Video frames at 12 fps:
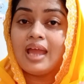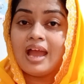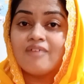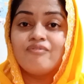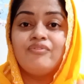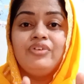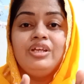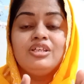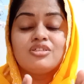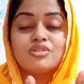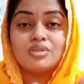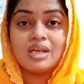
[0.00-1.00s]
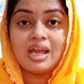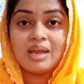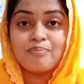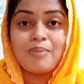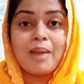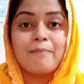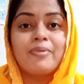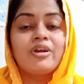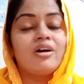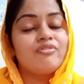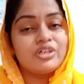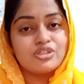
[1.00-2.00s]
every member
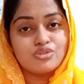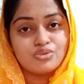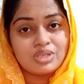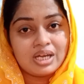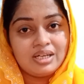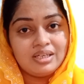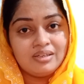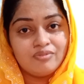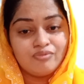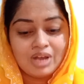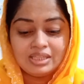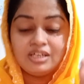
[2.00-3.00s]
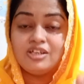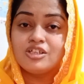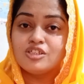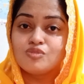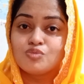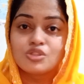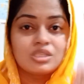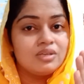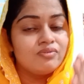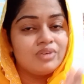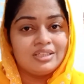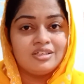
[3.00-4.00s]
of our society, whether it is
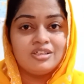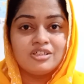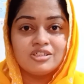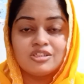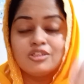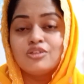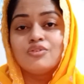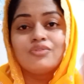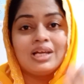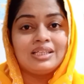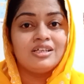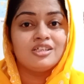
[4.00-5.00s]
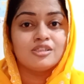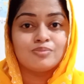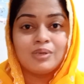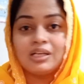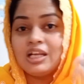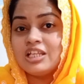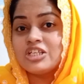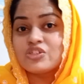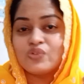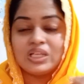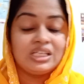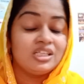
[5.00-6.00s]
Muslim, whether it is Hindu, whether it is
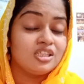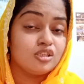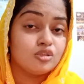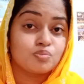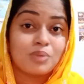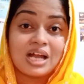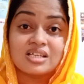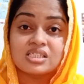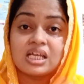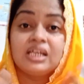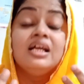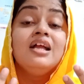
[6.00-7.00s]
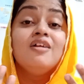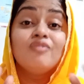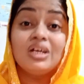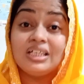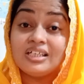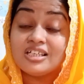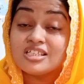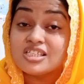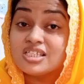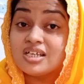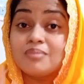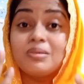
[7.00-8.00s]
Bangladeshi, whether it is Pakistani, whether it
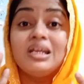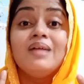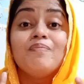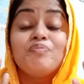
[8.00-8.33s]
is German,